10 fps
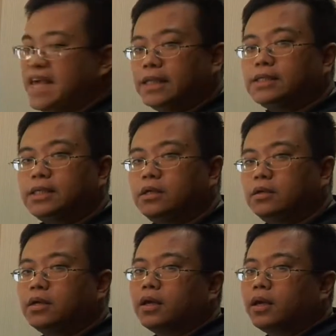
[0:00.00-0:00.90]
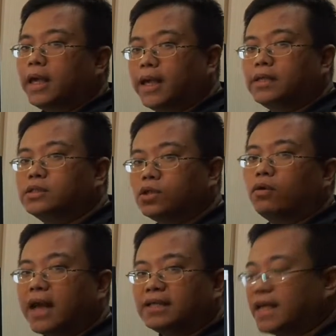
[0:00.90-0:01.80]
easy
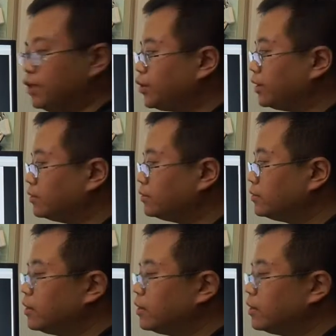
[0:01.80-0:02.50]
installation.